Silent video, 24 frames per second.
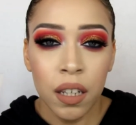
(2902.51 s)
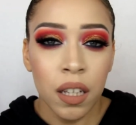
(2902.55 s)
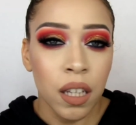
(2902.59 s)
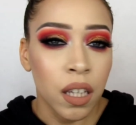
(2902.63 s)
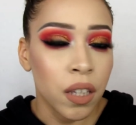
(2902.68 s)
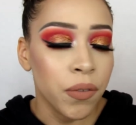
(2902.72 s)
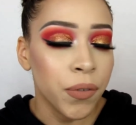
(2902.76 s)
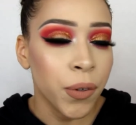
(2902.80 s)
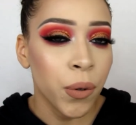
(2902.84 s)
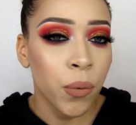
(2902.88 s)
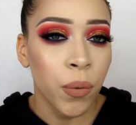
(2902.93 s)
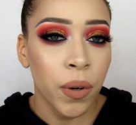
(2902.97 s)

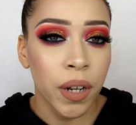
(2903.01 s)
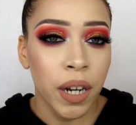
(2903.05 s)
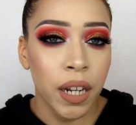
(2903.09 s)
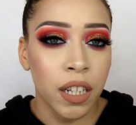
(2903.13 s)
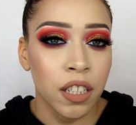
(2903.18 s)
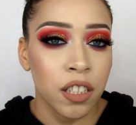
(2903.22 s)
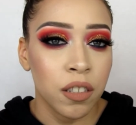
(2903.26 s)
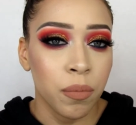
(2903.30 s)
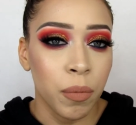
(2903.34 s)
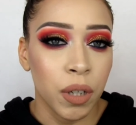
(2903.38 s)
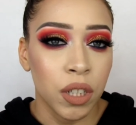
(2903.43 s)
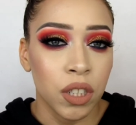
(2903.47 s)
Even when I
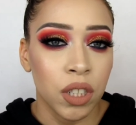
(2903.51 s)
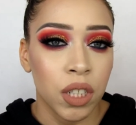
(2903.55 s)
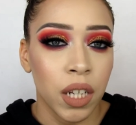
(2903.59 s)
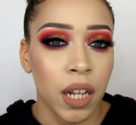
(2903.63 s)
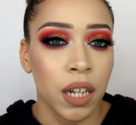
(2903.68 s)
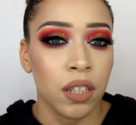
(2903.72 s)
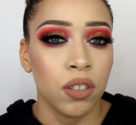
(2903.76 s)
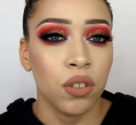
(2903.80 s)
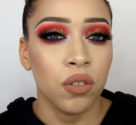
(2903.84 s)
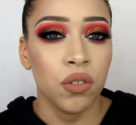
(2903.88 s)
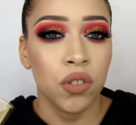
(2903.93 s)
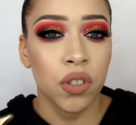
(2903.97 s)
smudged
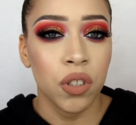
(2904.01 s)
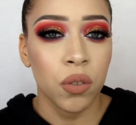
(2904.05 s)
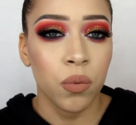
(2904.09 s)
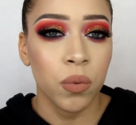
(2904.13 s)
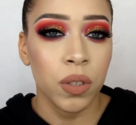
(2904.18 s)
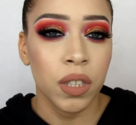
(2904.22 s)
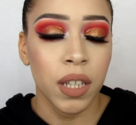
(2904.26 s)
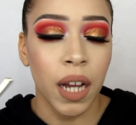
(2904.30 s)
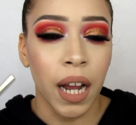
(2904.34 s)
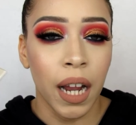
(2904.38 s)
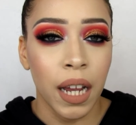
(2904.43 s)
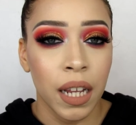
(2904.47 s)
out, usually
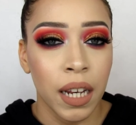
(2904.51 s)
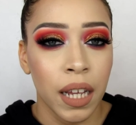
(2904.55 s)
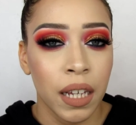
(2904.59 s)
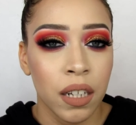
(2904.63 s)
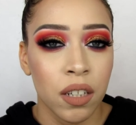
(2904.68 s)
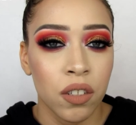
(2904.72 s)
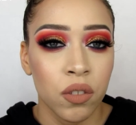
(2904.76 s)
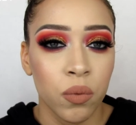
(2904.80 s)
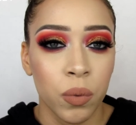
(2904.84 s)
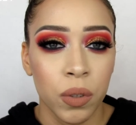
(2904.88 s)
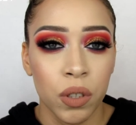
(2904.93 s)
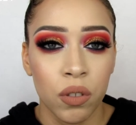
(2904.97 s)
with
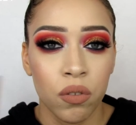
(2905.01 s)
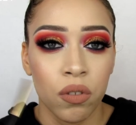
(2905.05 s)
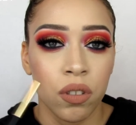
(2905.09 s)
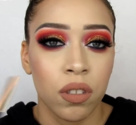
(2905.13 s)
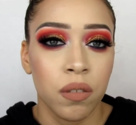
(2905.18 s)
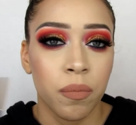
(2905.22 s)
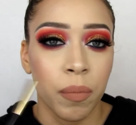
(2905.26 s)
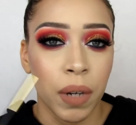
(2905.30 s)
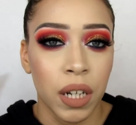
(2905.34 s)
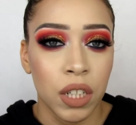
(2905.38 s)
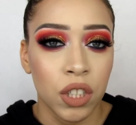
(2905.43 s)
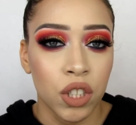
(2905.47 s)
eyeliners, when you
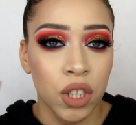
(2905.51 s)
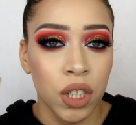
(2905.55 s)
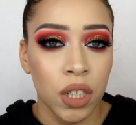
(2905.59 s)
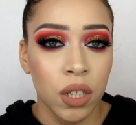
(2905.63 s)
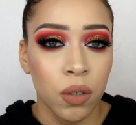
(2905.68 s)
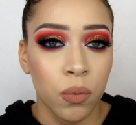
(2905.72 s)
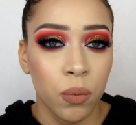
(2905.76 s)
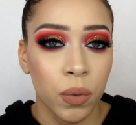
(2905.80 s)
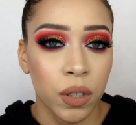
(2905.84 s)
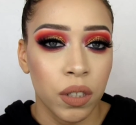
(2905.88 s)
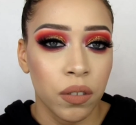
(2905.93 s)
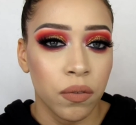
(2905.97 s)
smudge
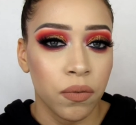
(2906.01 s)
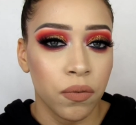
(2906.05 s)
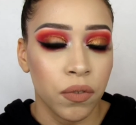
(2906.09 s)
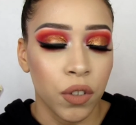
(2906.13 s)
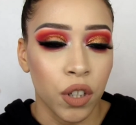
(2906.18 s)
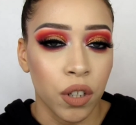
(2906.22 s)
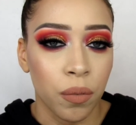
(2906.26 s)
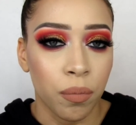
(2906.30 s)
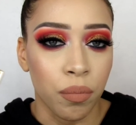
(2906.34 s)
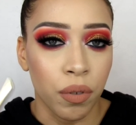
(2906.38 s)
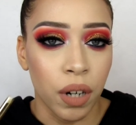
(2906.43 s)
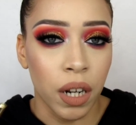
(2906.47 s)
it with
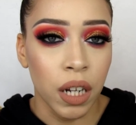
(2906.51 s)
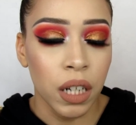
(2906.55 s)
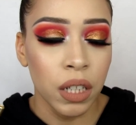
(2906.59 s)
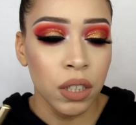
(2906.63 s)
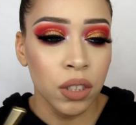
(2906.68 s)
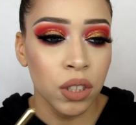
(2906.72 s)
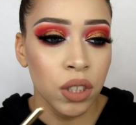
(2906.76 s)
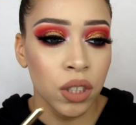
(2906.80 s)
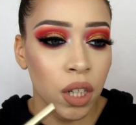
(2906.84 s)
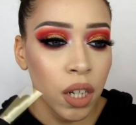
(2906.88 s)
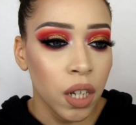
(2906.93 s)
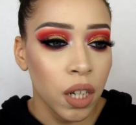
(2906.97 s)
your
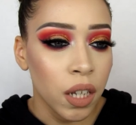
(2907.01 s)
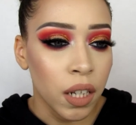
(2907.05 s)
brush,